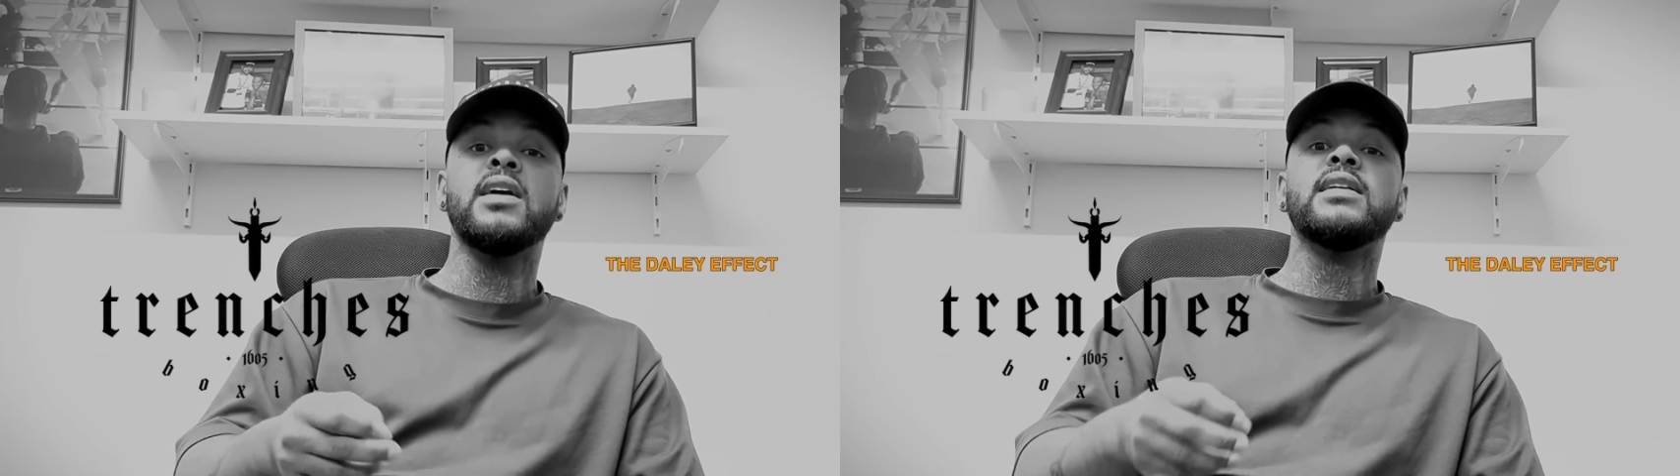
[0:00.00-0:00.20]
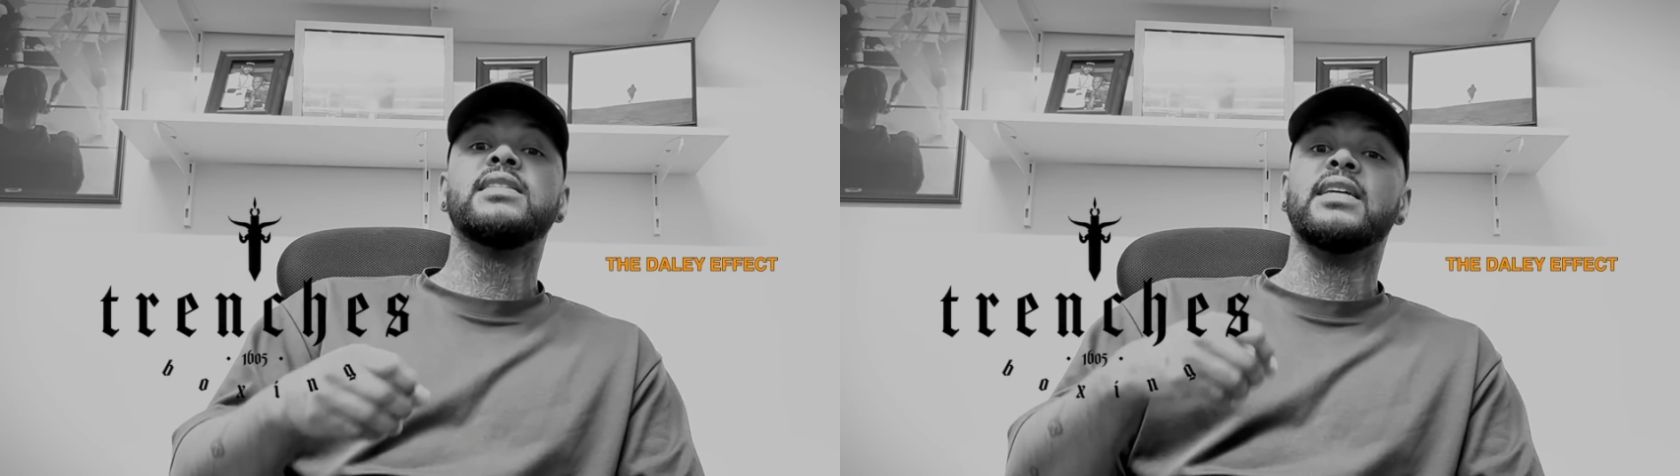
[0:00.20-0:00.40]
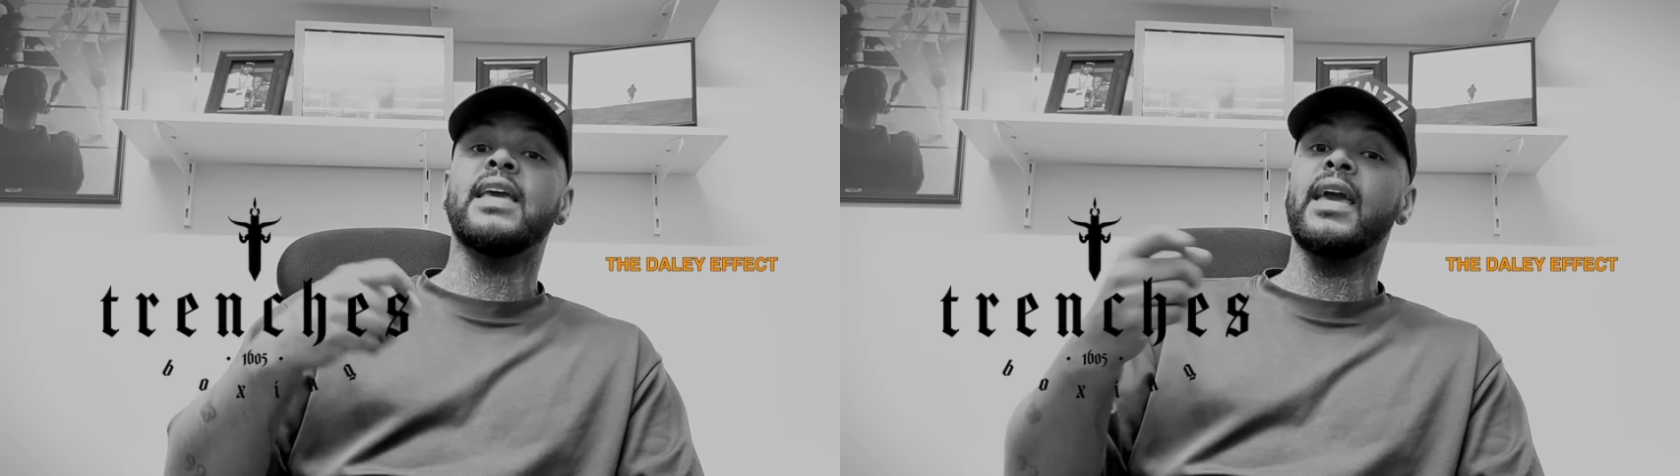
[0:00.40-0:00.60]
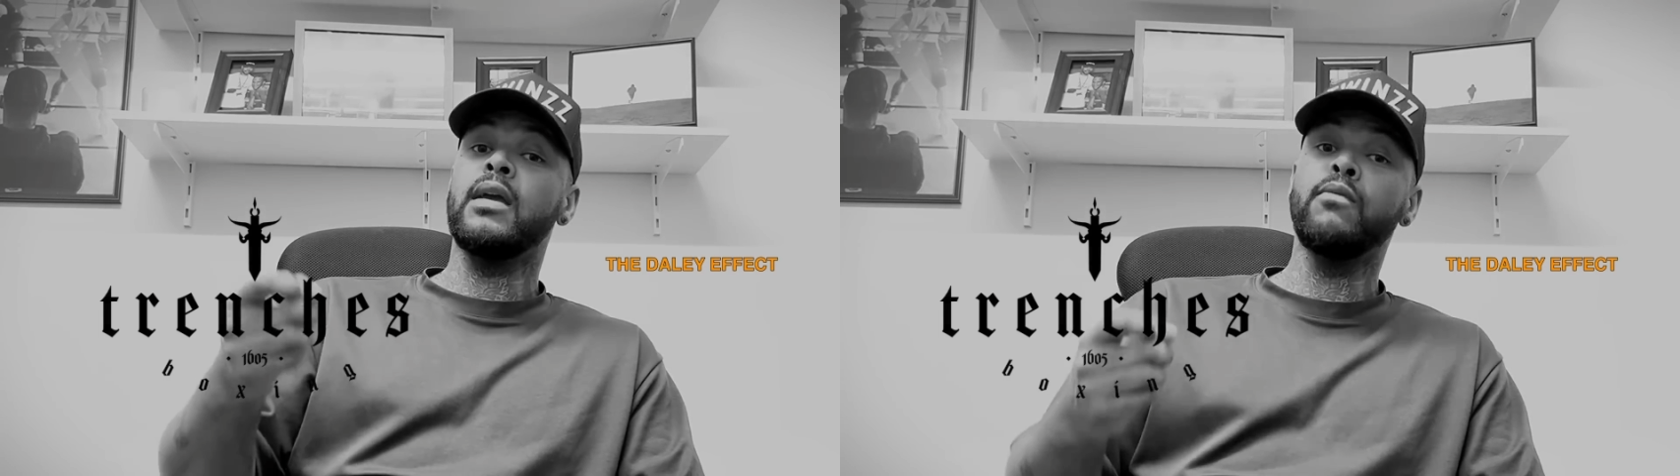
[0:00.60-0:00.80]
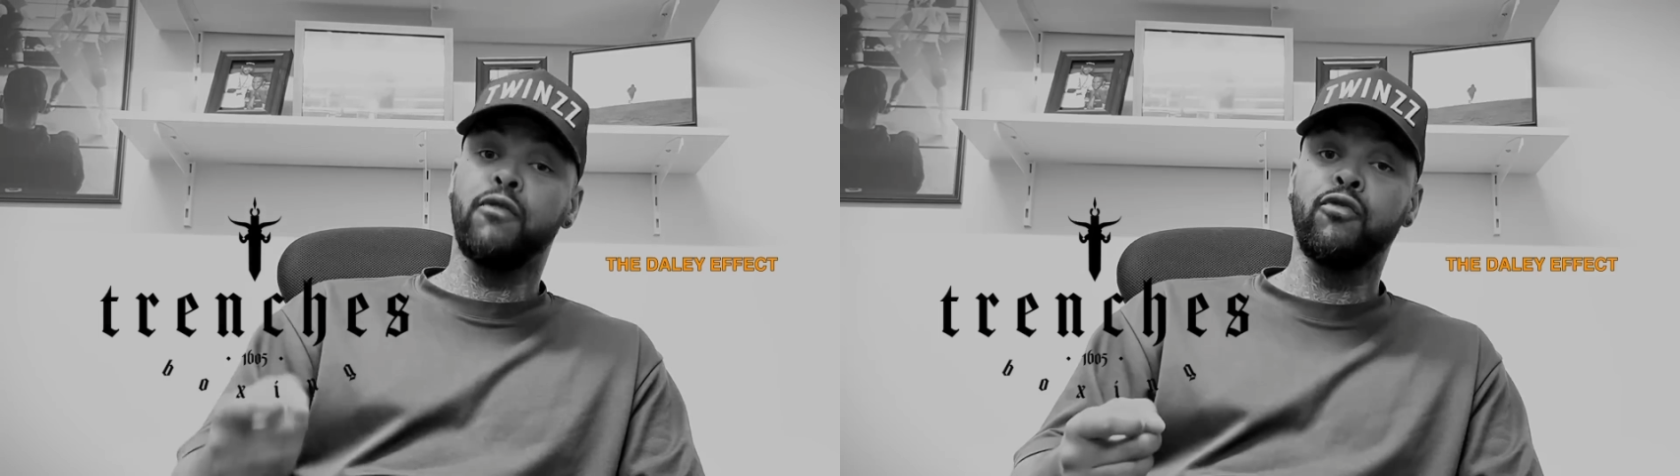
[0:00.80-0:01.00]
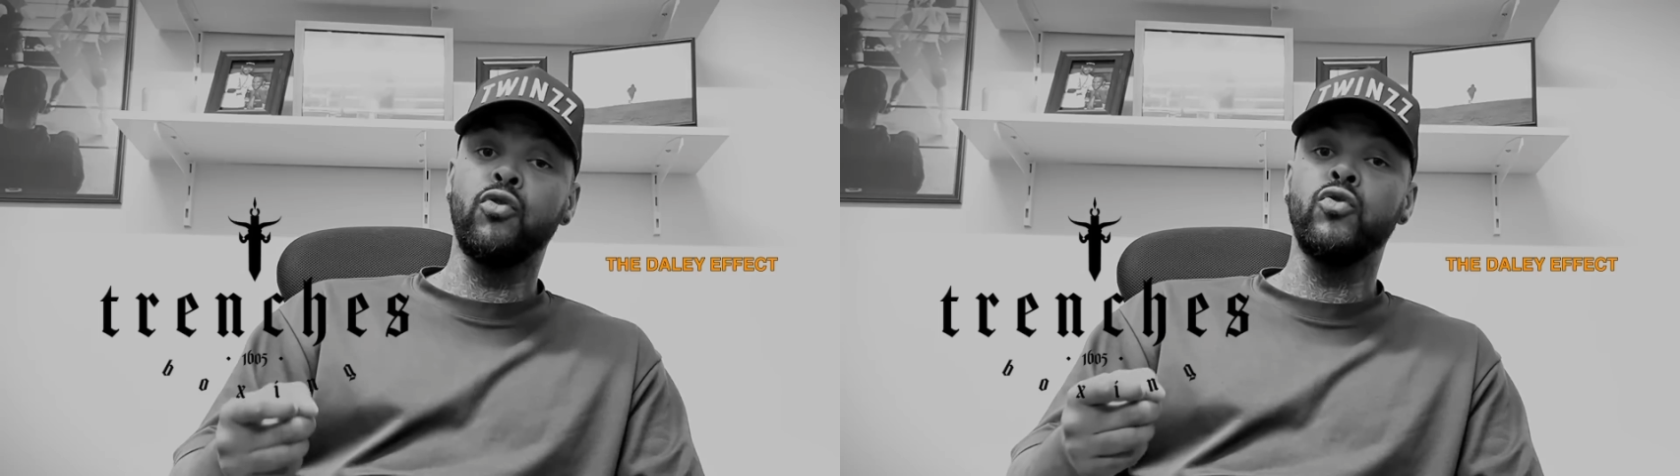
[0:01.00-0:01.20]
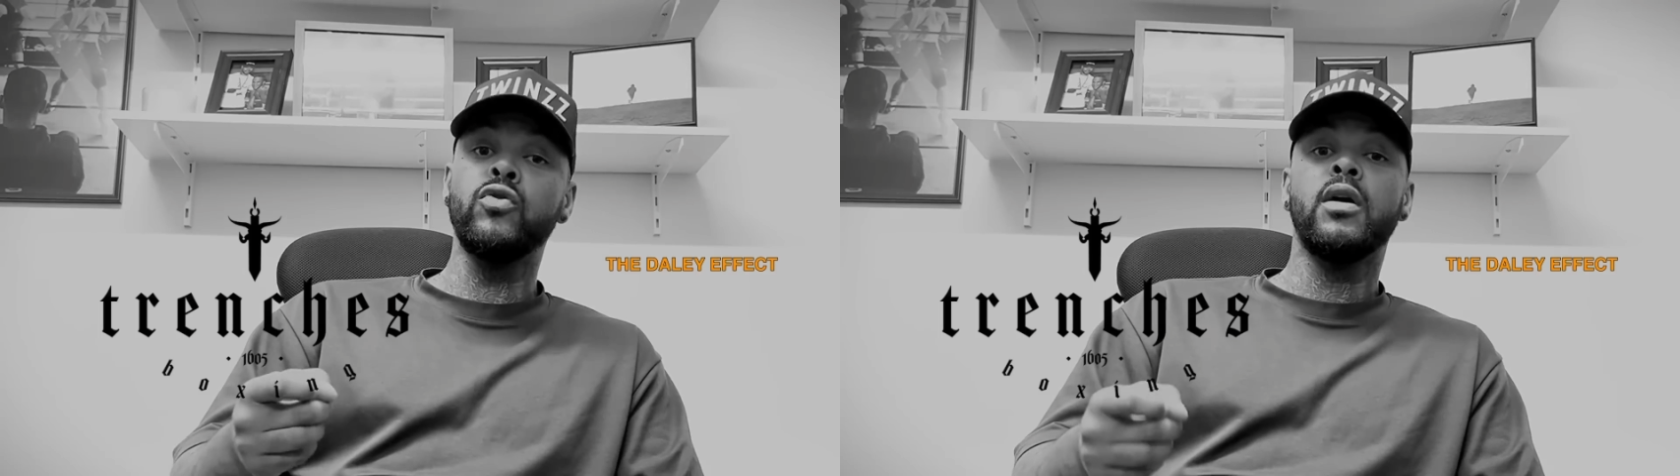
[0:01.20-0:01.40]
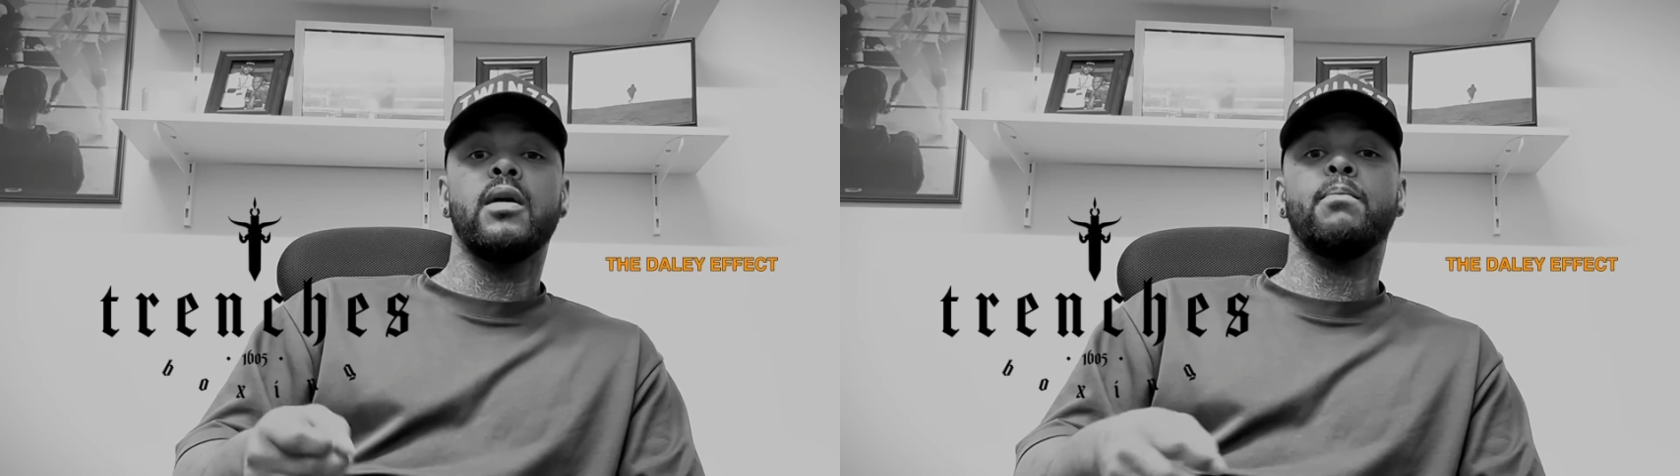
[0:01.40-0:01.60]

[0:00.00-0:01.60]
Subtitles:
to get him through,